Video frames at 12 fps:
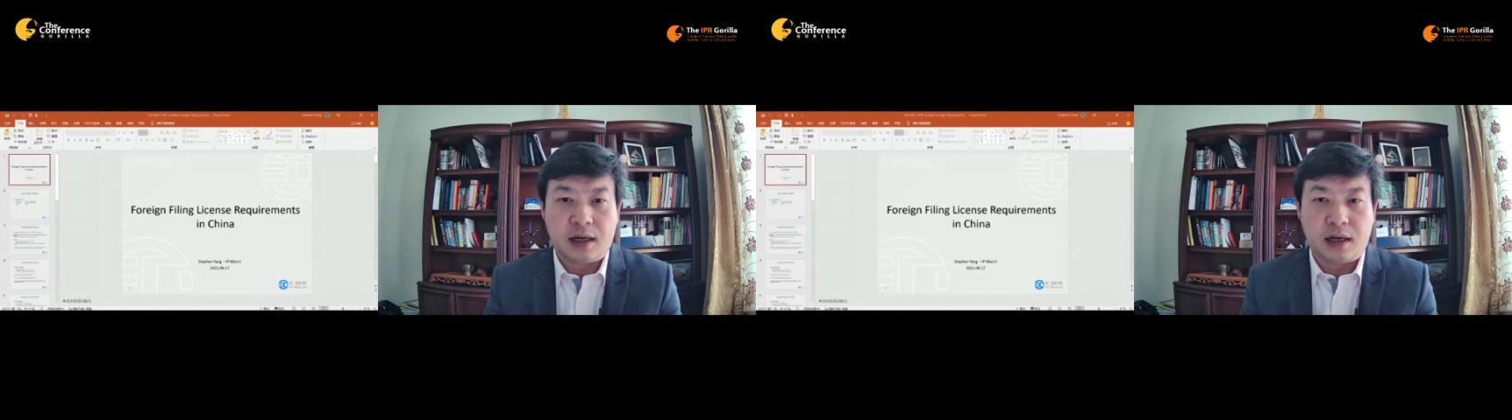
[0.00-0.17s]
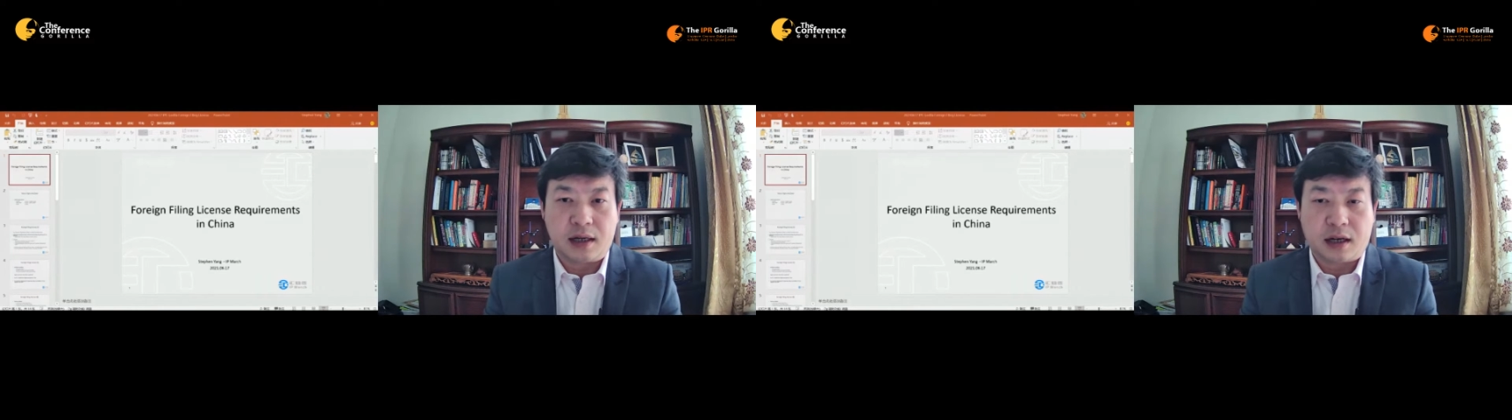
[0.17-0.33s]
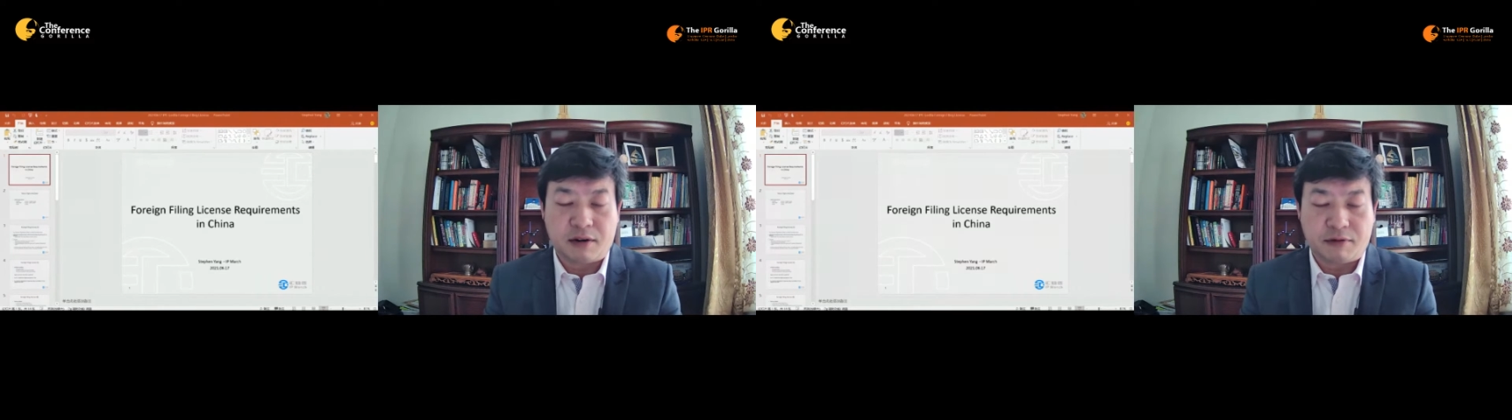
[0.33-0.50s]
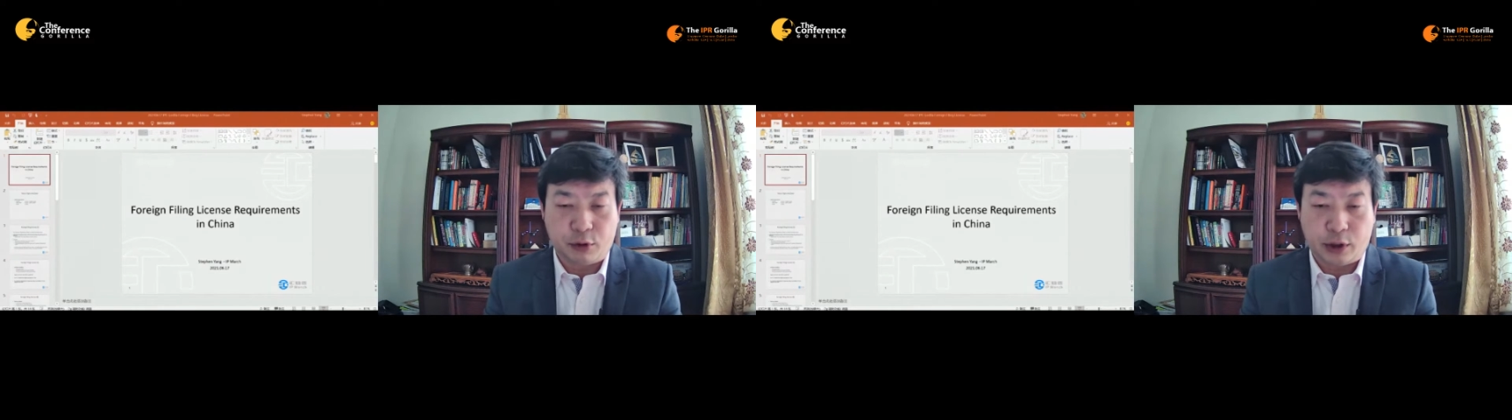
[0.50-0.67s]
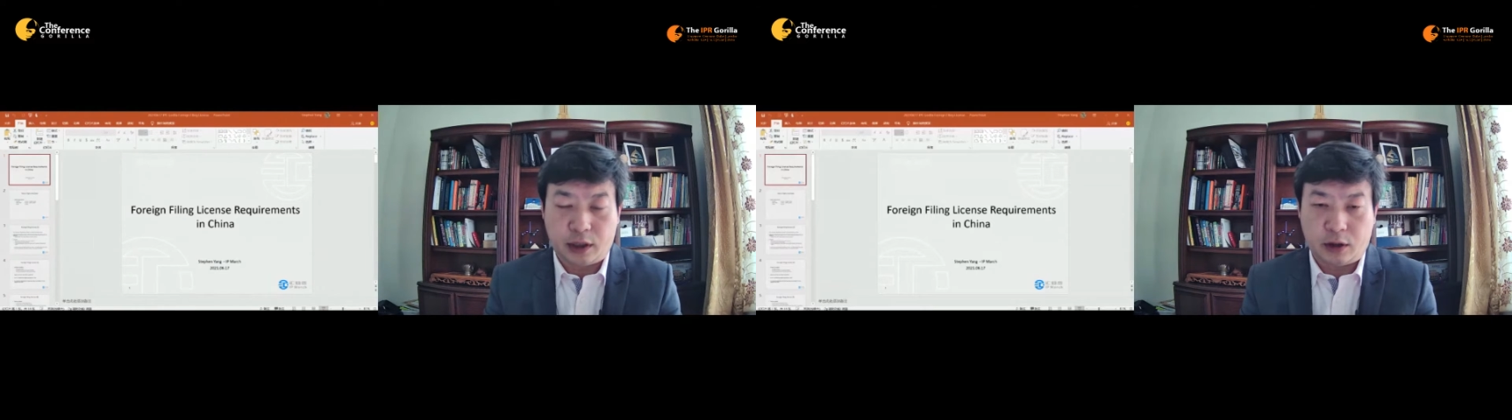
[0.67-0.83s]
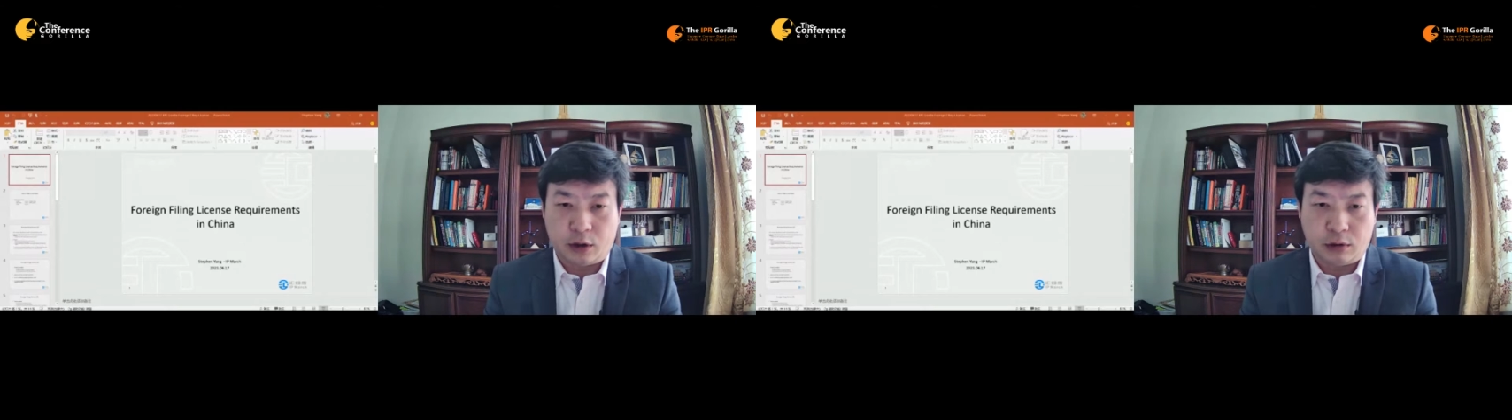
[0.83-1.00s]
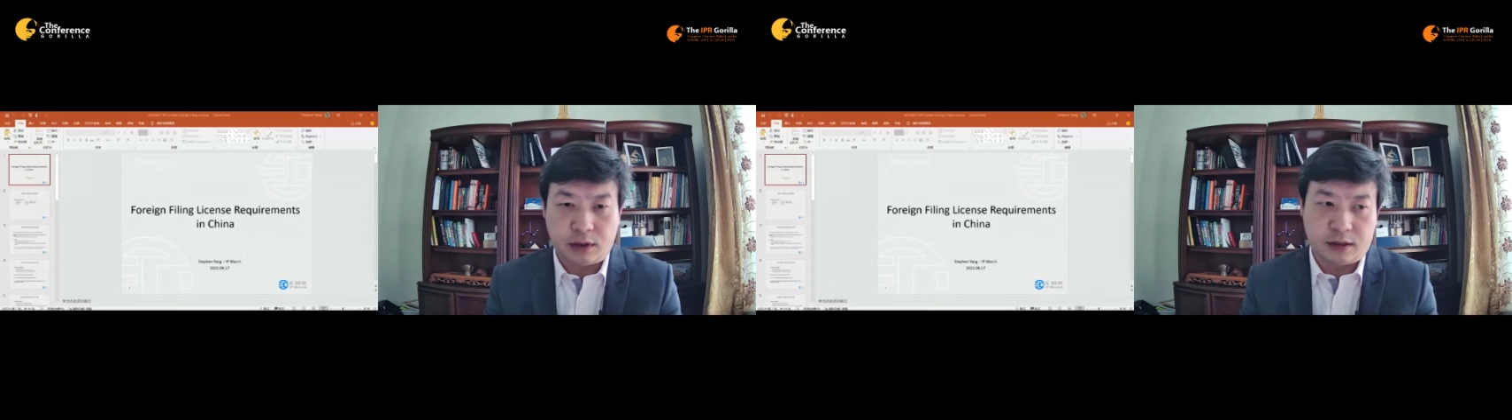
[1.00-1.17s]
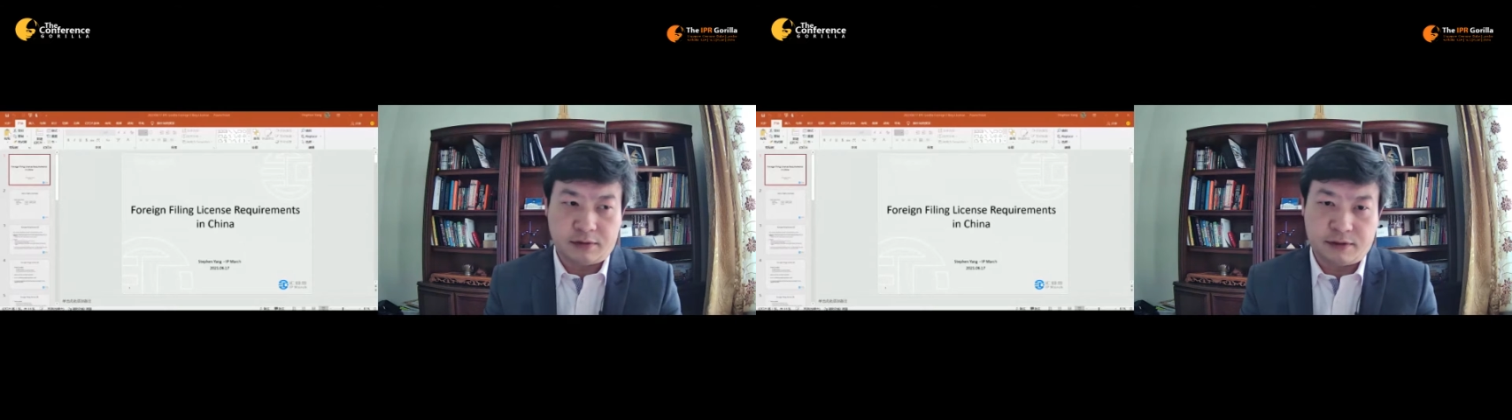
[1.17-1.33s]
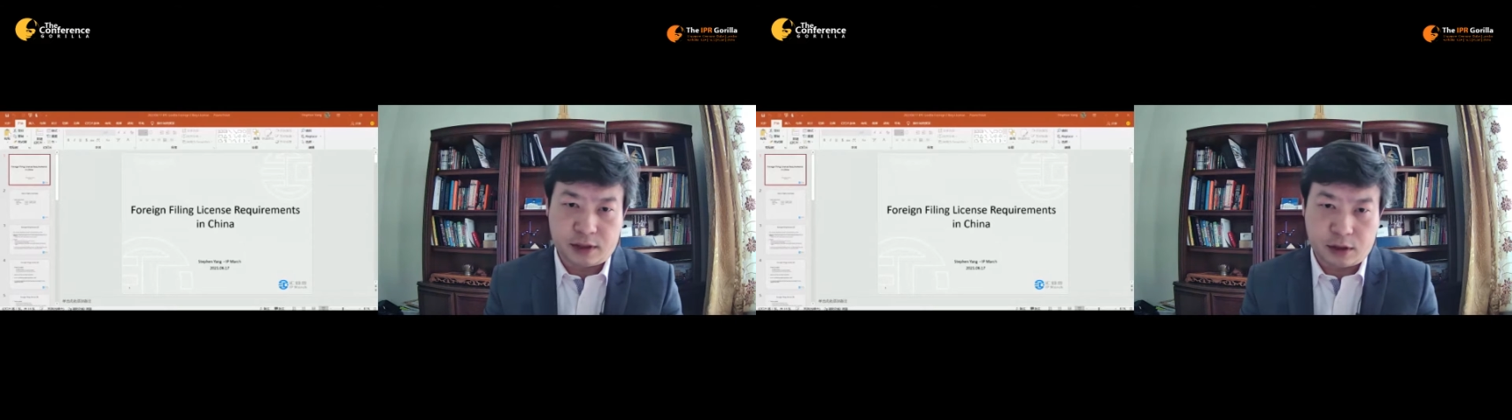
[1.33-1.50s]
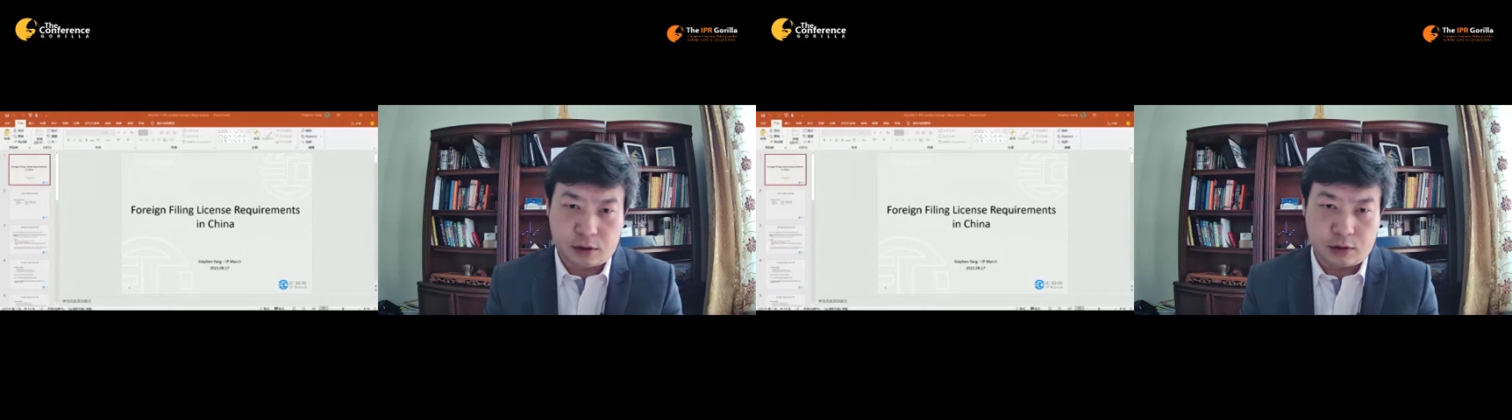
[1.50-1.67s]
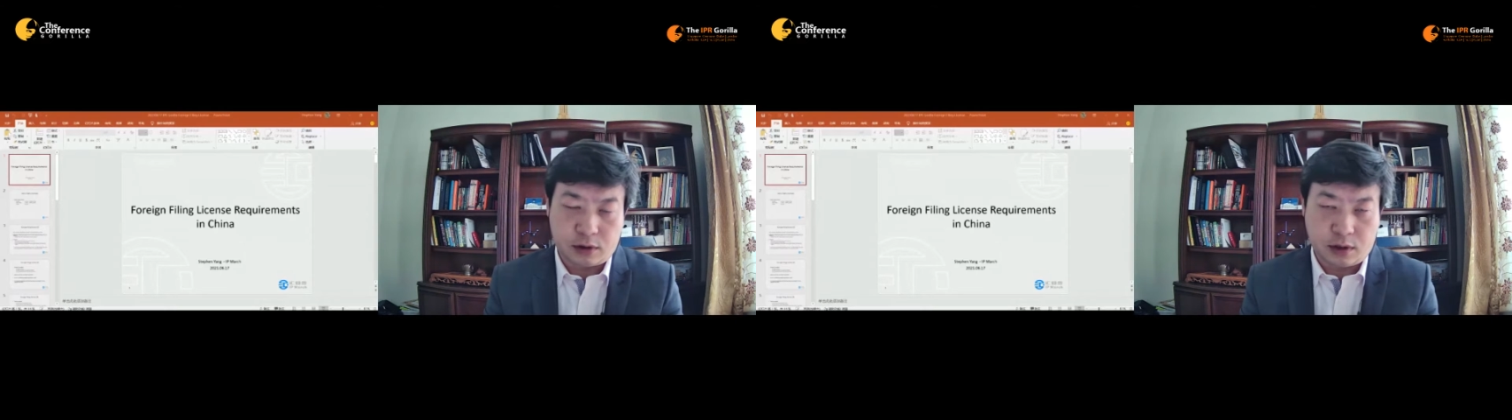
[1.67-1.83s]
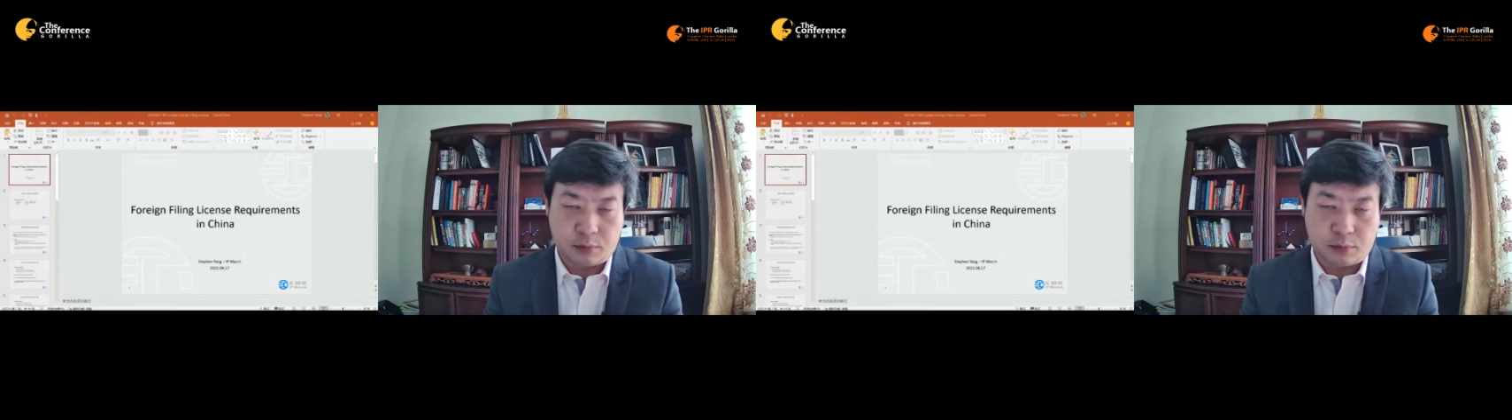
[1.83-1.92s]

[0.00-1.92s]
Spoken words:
Covering only the